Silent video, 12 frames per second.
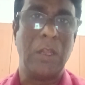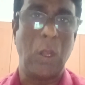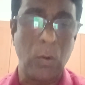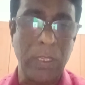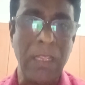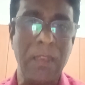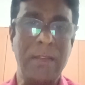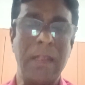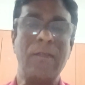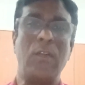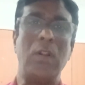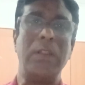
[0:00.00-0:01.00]
Okay,
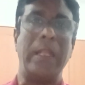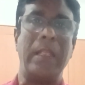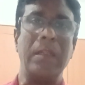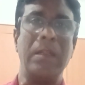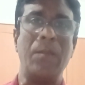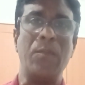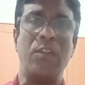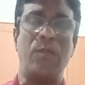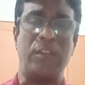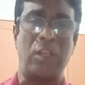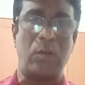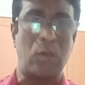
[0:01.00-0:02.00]
these are all the incomes
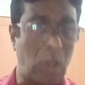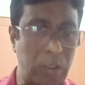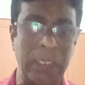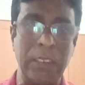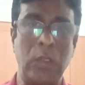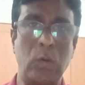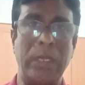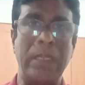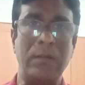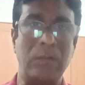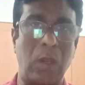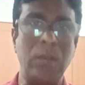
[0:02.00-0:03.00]
which are not
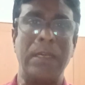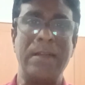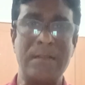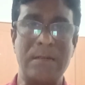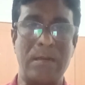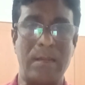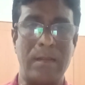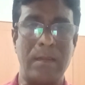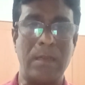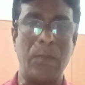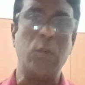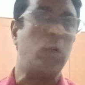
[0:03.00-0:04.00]
included, not considered as
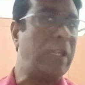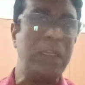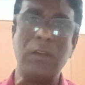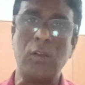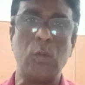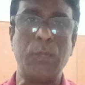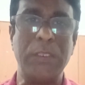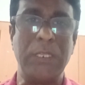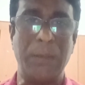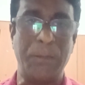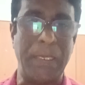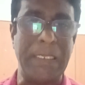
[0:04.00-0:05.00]
income. You need not to
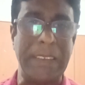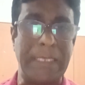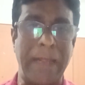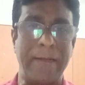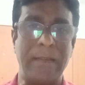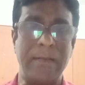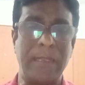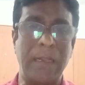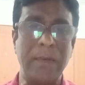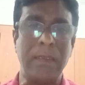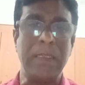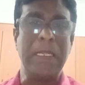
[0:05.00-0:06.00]
pay the tax on
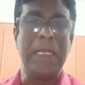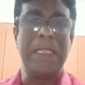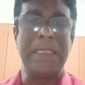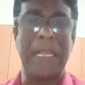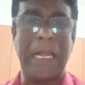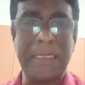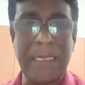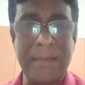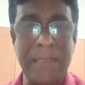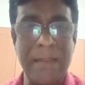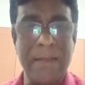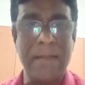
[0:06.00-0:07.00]
that. The other
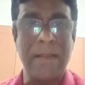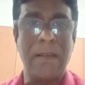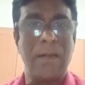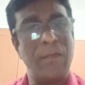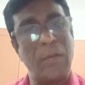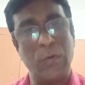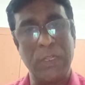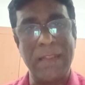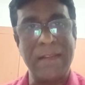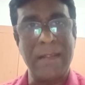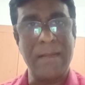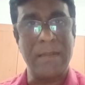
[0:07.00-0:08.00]
things we would
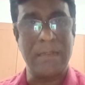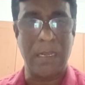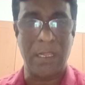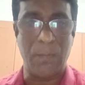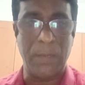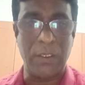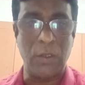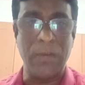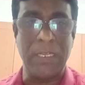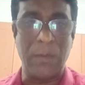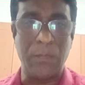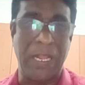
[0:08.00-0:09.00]
discuss in the respective
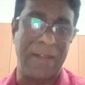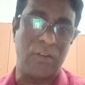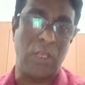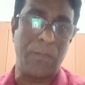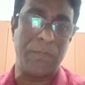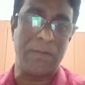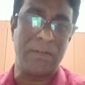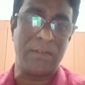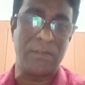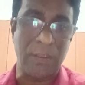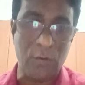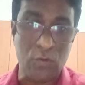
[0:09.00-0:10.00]
income tax chapters.
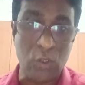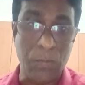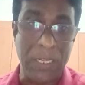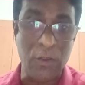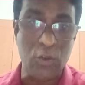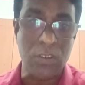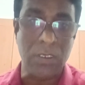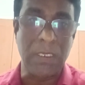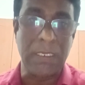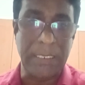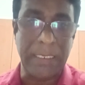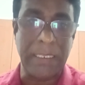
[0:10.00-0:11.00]
Thank you so much.
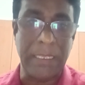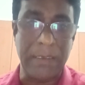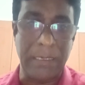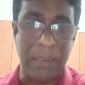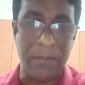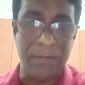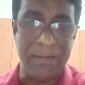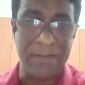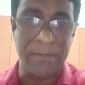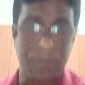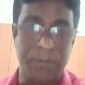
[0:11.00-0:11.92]
Take care. Allah Hafiz.